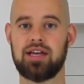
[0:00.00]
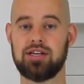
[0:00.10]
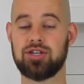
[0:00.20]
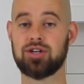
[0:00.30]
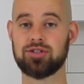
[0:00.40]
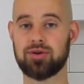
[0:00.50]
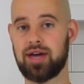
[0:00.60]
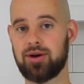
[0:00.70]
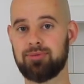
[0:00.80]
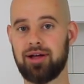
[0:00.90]
You can also
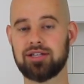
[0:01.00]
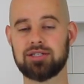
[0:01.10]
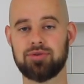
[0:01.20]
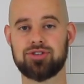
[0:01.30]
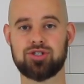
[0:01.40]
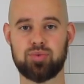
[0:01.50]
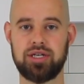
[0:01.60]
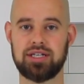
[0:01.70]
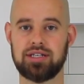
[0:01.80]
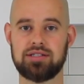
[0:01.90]
counterbalance it with
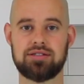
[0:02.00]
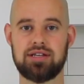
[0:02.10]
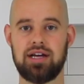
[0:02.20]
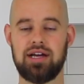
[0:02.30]
sweetness.